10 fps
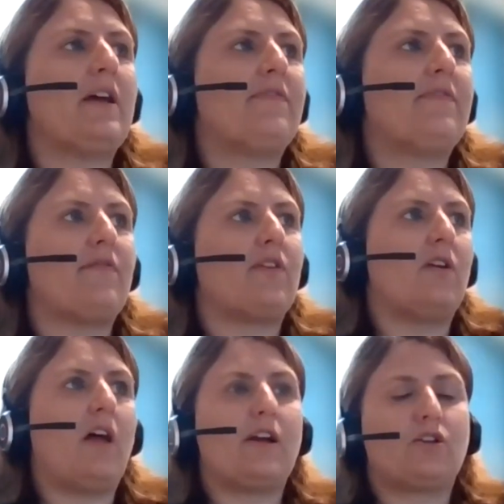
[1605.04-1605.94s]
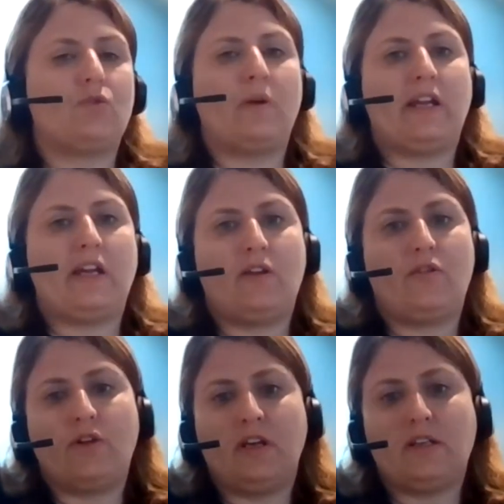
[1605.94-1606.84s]
if they've got like 20,
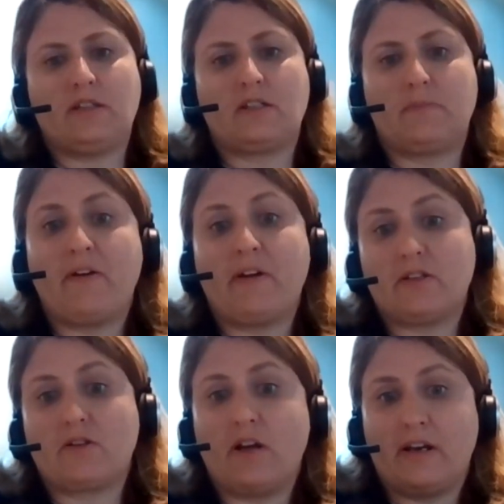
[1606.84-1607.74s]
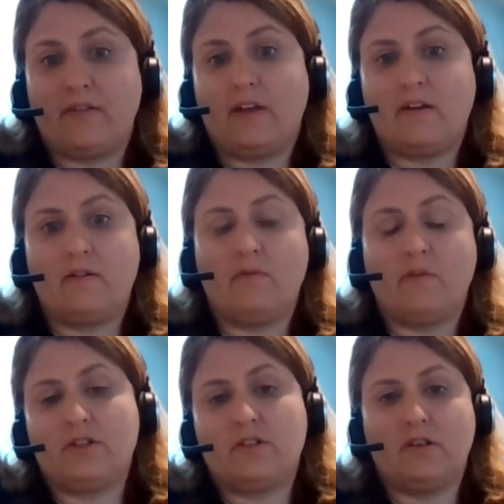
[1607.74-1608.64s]
30 years experience kind of thing,
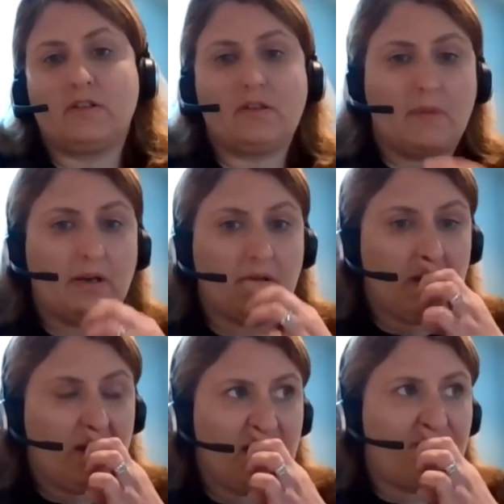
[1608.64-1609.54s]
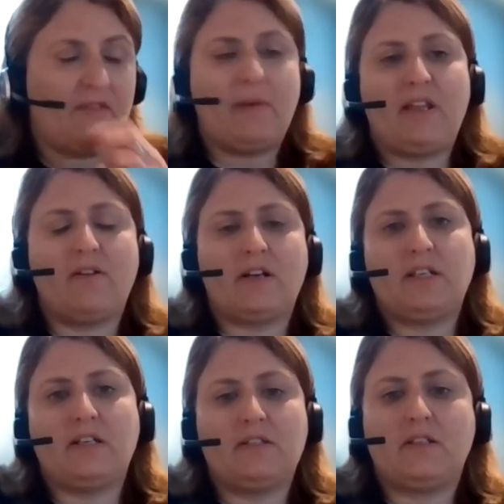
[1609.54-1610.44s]
which, you know, someone, if they've been in the
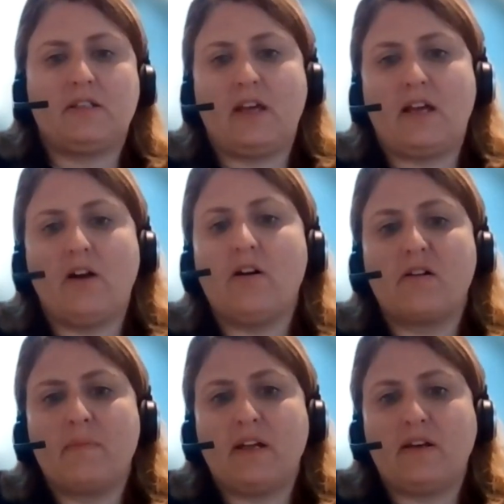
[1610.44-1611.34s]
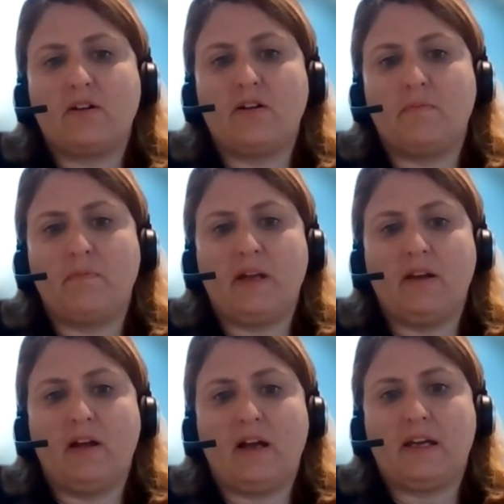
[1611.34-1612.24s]
IT sector that long, I mean, it could be
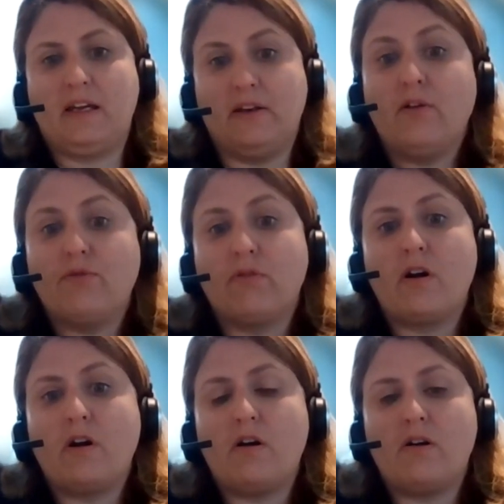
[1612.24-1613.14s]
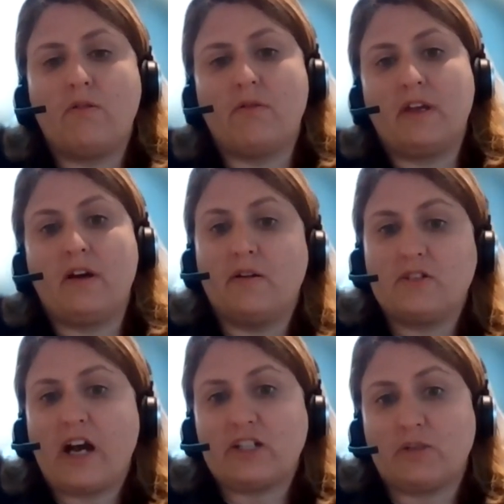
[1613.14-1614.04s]
like a head of role, or, you know, in
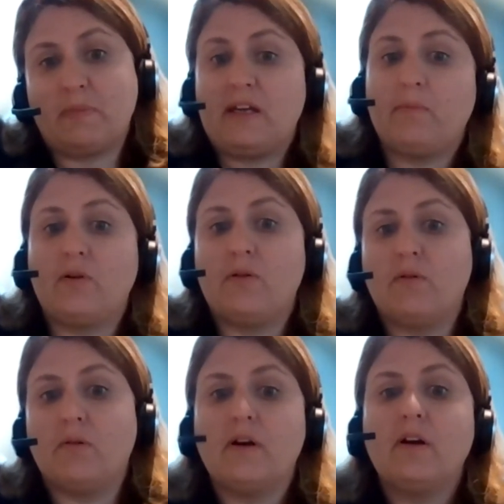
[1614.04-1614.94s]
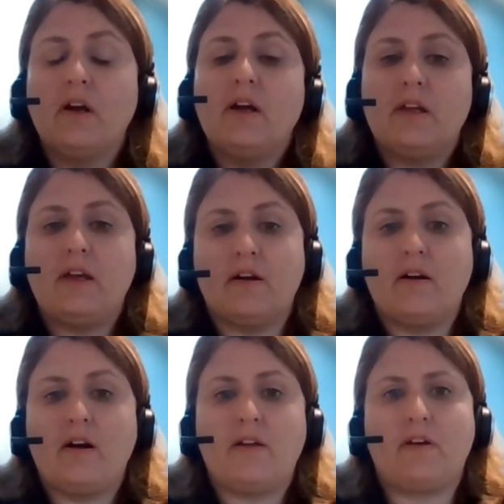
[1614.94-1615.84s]
charge of people, or, yeah,
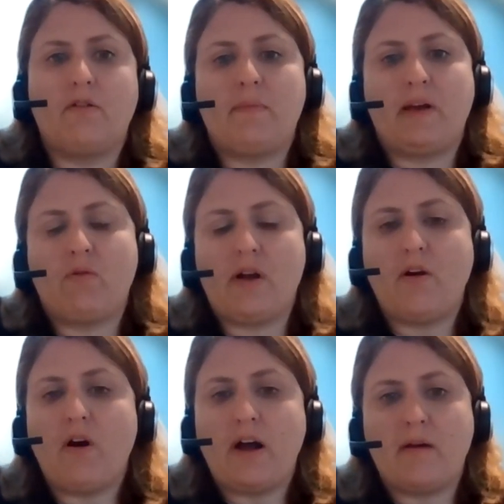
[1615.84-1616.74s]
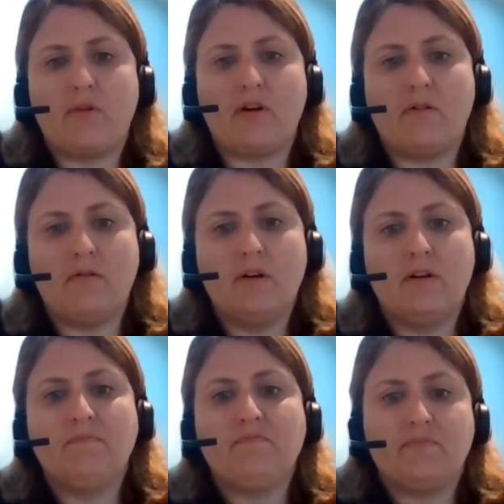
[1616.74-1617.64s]
I think it would be quite a high up role.
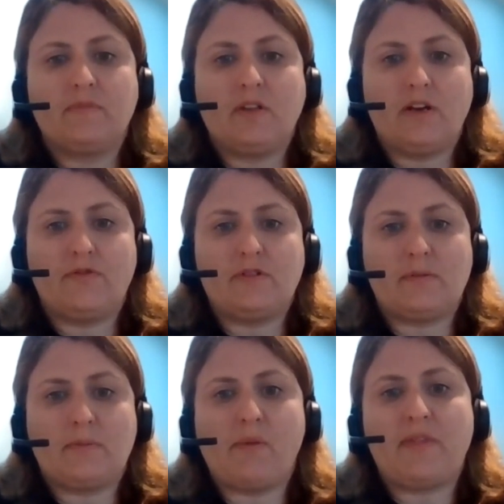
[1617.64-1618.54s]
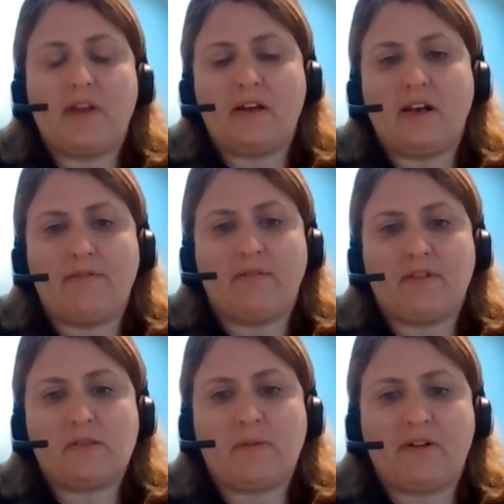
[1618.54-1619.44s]
Yeah, for someone with that level of
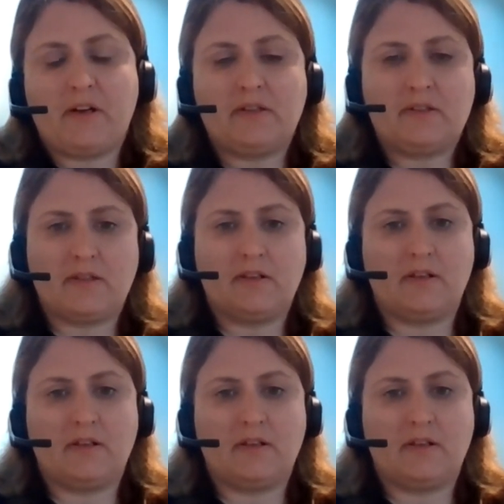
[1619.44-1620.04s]
experience.